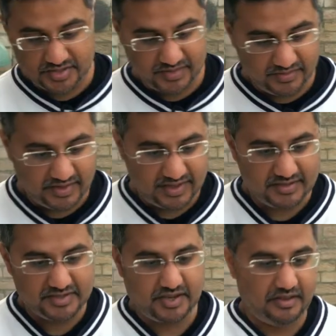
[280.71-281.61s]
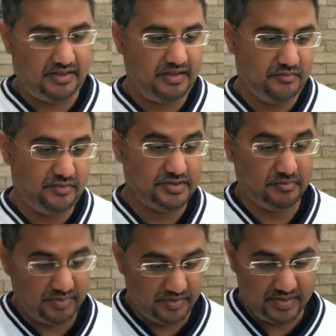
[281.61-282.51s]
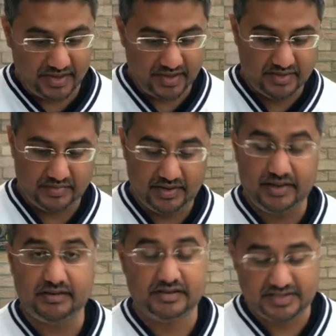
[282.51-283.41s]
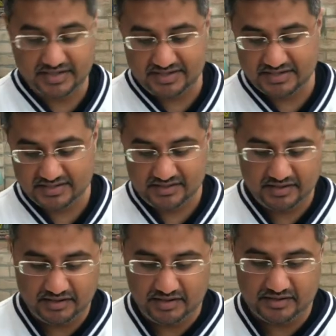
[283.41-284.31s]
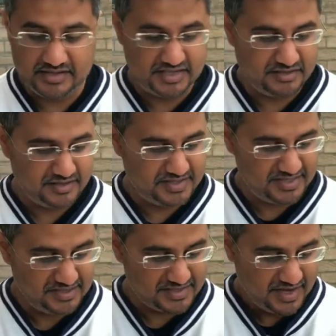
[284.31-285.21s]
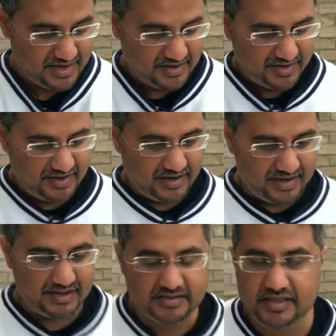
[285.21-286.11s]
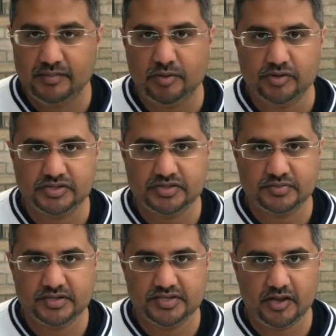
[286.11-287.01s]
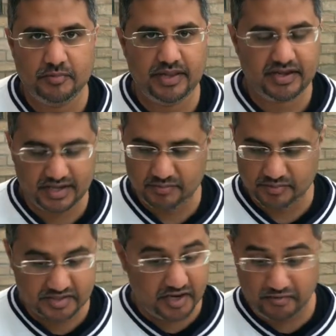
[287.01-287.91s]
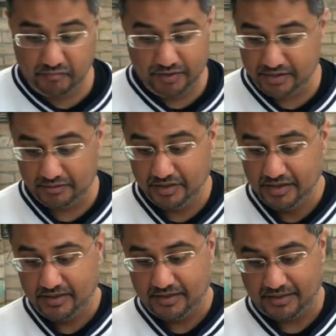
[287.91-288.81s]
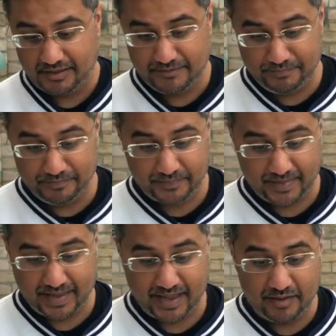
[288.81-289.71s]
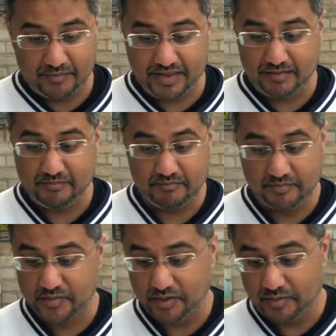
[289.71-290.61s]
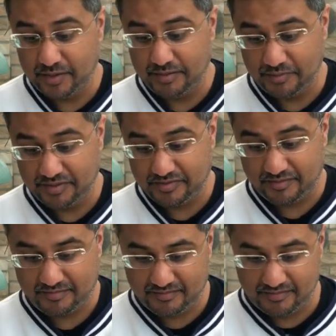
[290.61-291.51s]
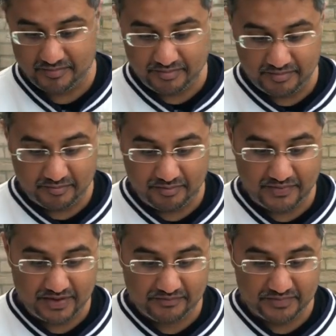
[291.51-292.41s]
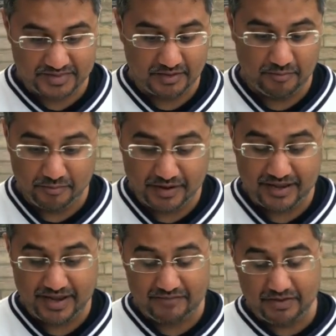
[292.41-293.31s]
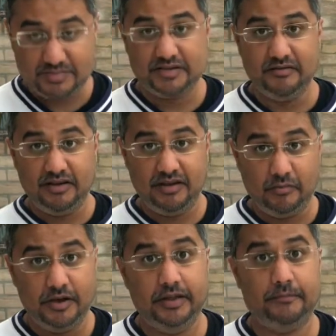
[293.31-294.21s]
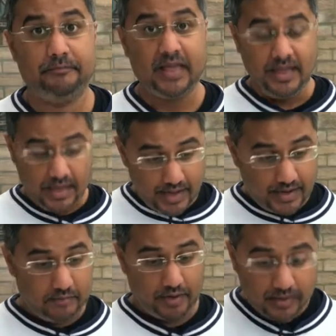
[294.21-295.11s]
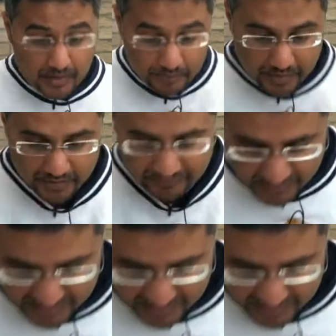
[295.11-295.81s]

that was opened there in the late 1980s and the early 1990s, and their portions were so big it was unreal. How they got away with all of that for so long, I have absolutely no idea. Anyway, I'm going to finish